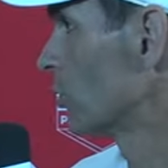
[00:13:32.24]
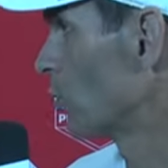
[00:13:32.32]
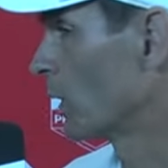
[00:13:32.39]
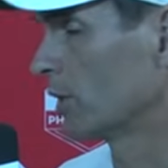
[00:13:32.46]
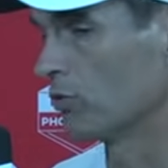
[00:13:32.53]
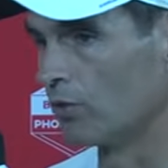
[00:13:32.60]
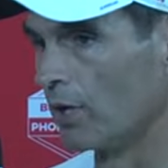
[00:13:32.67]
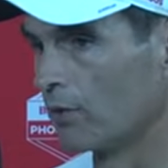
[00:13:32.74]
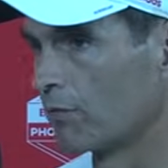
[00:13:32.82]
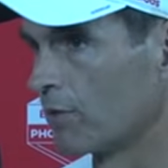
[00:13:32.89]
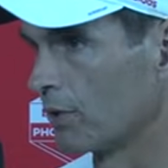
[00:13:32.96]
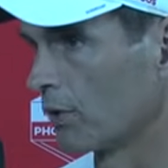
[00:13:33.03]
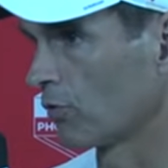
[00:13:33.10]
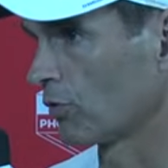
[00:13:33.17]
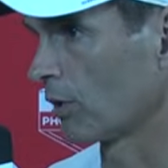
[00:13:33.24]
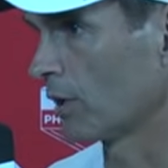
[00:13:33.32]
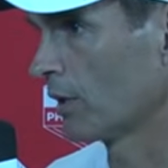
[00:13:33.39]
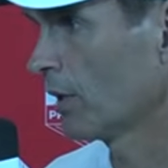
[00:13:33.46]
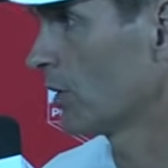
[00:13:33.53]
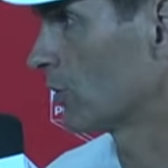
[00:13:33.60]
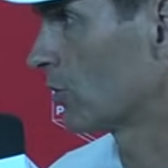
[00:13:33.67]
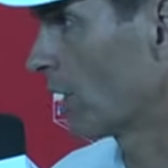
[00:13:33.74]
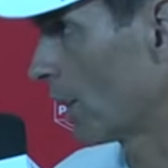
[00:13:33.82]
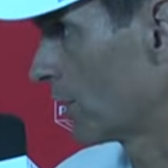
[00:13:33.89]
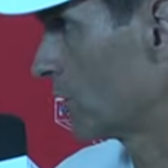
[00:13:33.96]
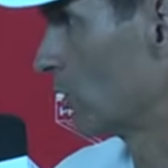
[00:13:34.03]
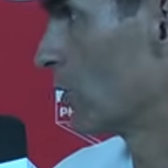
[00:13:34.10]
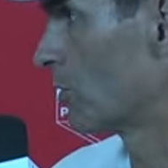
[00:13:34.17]
and the way he's done things. And this is how
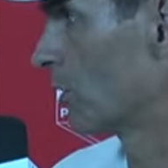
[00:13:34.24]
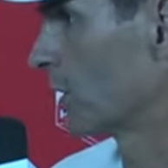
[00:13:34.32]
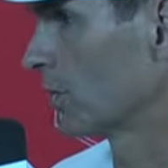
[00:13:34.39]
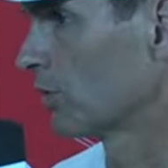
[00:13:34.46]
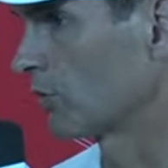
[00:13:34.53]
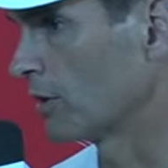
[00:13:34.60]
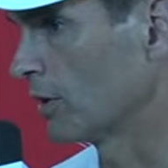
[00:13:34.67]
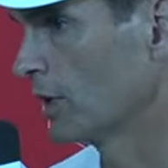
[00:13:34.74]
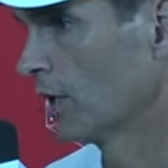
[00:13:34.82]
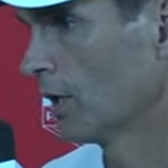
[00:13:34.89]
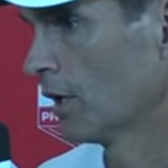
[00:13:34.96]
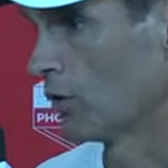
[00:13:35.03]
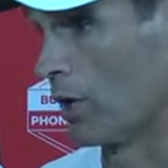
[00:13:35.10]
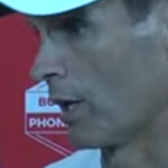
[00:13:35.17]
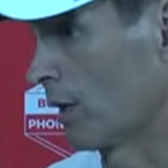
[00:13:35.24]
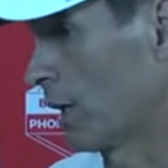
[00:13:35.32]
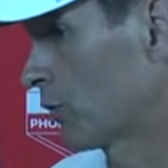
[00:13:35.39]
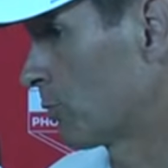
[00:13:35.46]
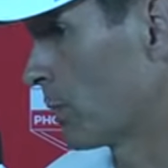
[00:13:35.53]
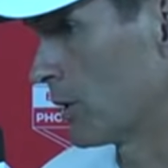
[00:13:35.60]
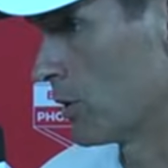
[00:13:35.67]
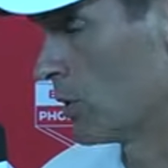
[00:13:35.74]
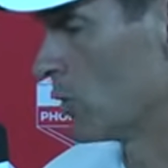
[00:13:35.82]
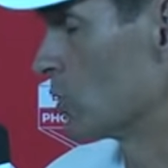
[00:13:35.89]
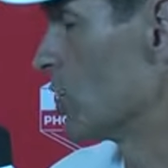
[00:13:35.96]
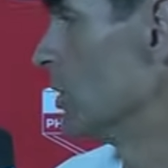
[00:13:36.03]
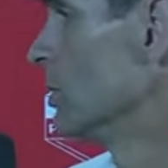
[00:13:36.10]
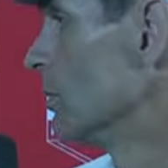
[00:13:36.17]
you do things. And that's been a
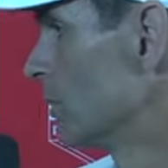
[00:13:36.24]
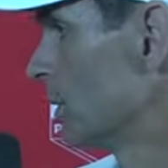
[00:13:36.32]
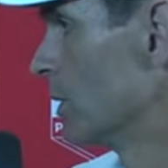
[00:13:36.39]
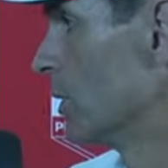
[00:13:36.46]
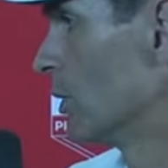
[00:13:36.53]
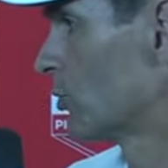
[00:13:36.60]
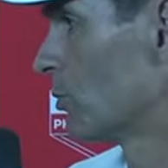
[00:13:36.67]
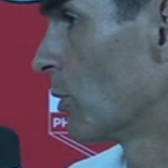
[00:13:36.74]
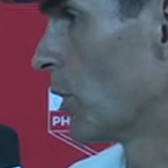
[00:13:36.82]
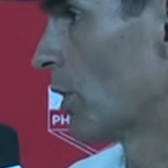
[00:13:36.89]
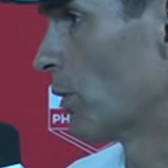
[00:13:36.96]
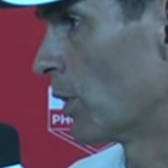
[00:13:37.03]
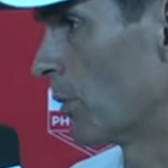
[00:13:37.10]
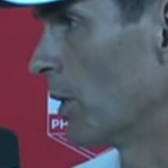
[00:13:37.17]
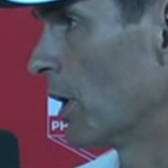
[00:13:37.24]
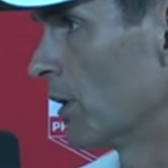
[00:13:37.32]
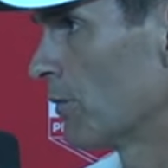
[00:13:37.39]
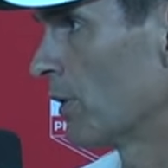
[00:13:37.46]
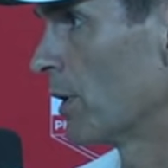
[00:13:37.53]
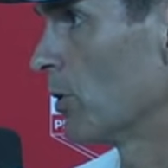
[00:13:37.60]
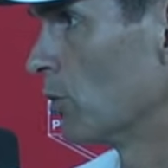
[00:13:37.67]
huge deal. You know, Samori rubbing off on